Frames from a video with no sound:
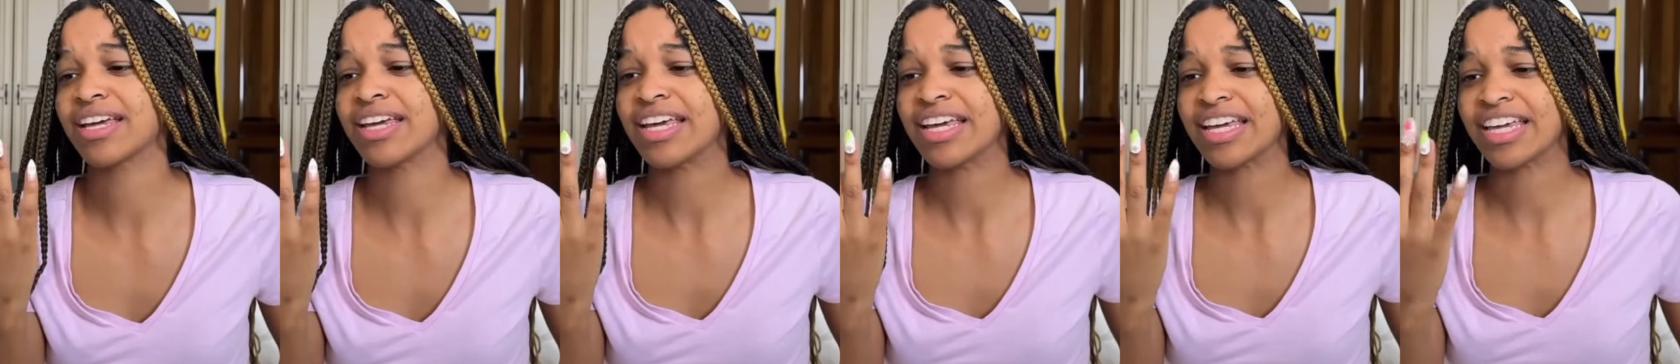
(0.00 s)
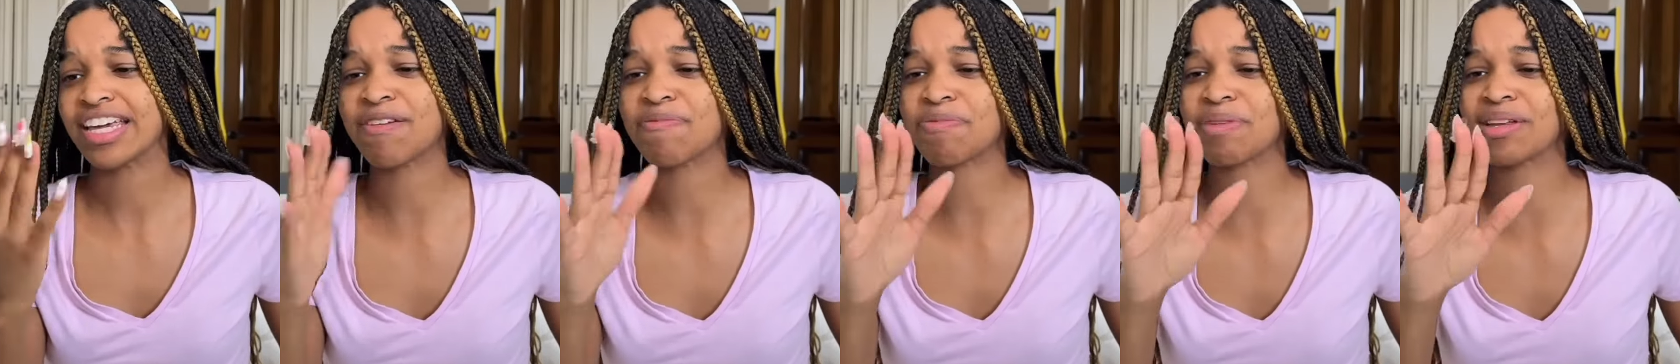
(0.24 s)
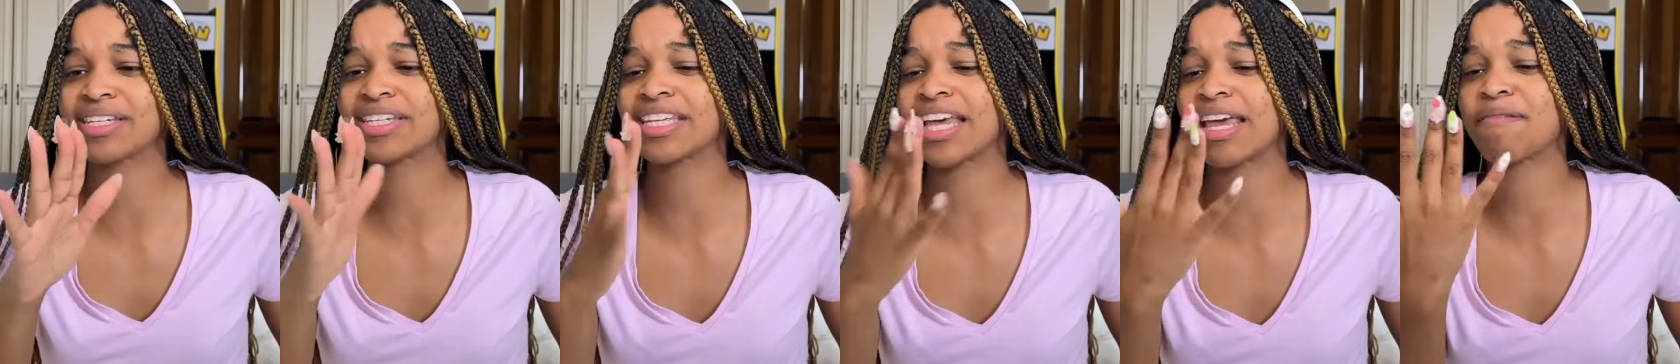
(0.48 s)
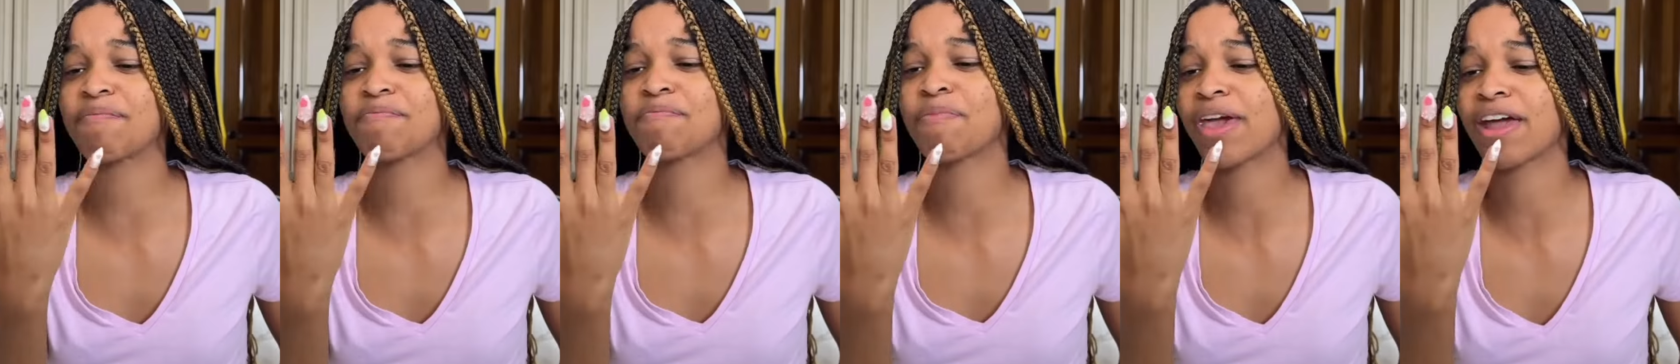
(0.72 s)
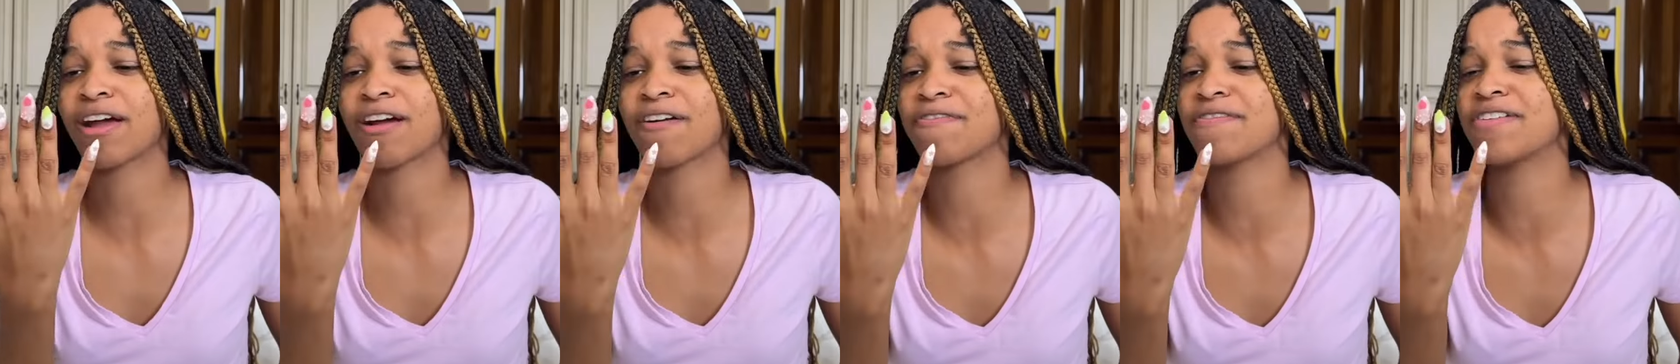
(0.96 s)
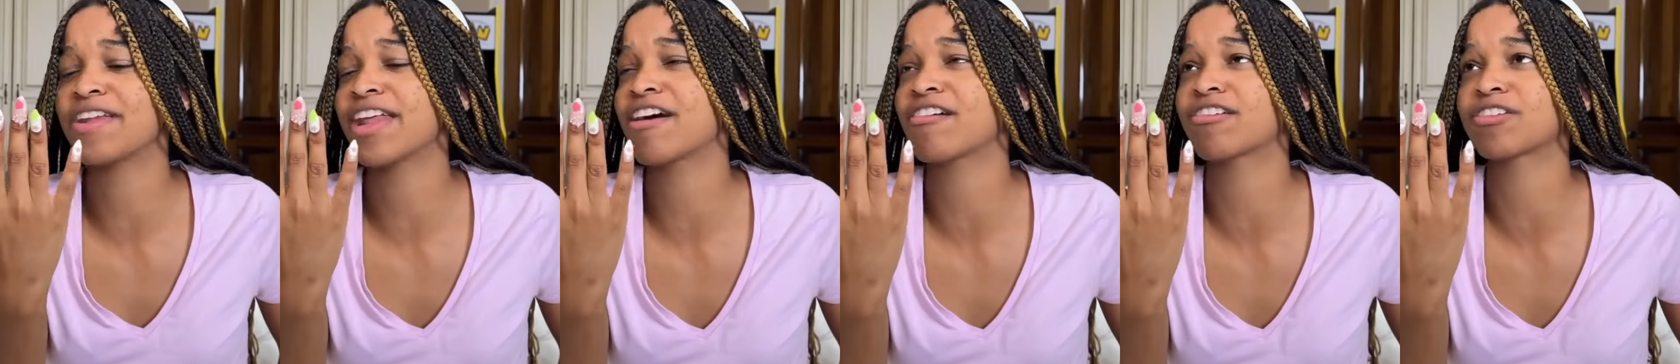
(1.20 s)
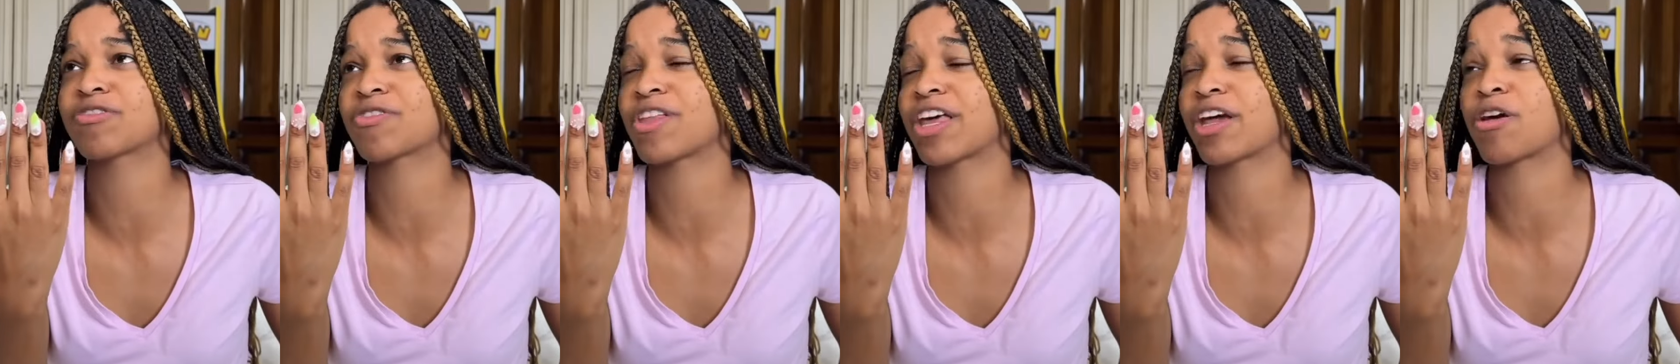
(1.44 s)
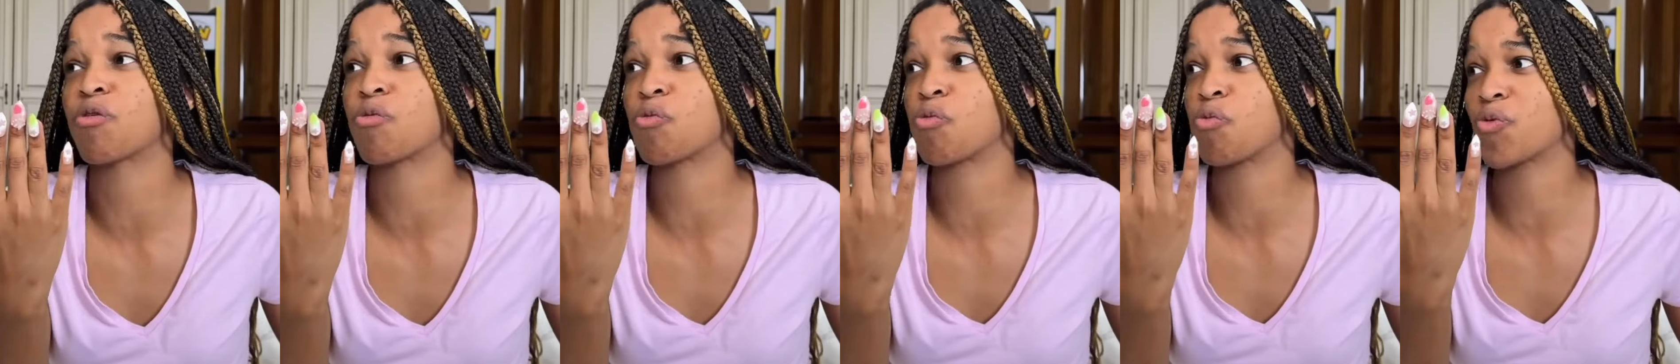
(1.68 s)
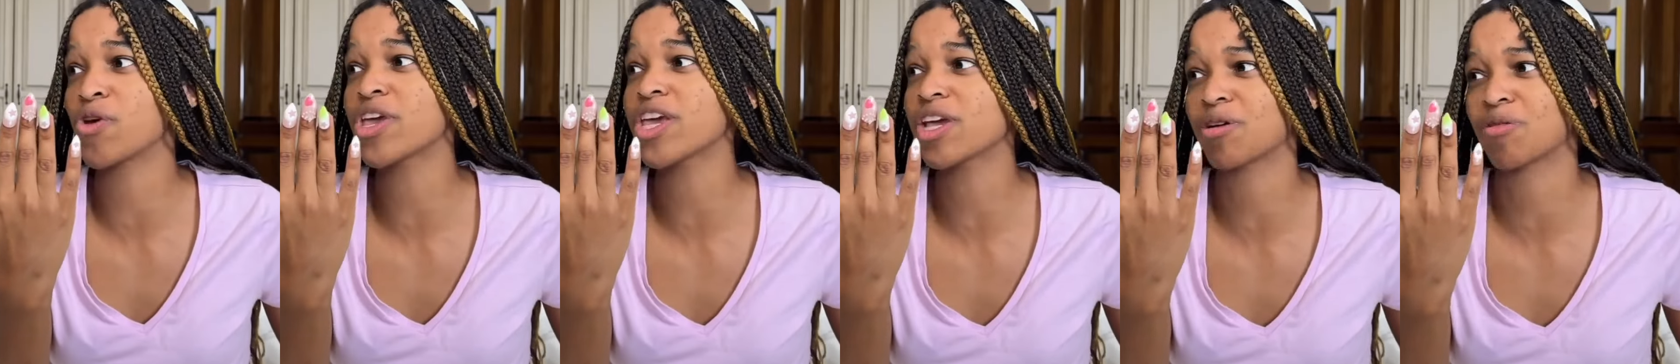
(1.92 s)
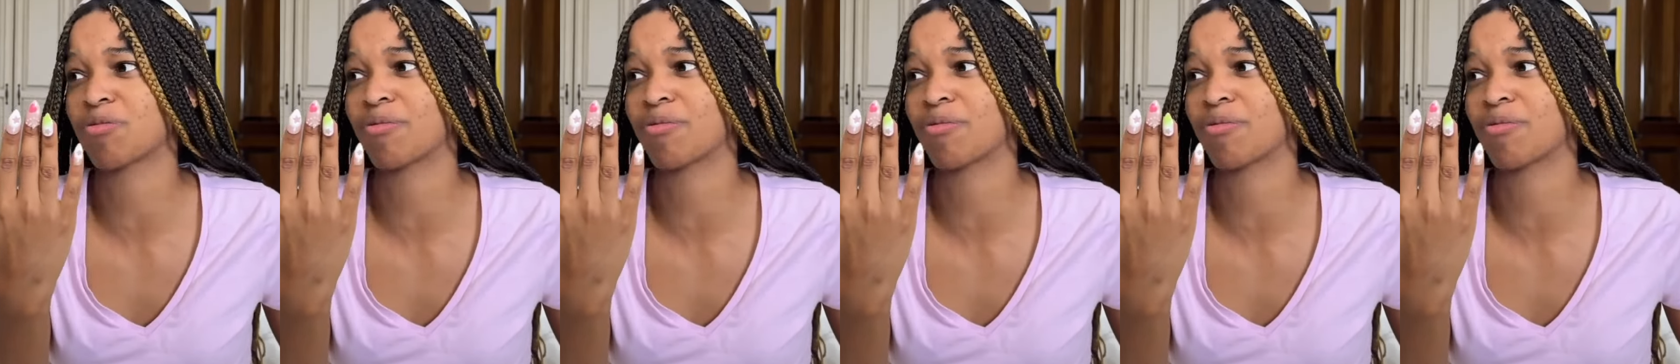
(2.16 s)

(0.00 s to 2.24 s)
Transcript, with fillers: keep the same pair of nails for like a week,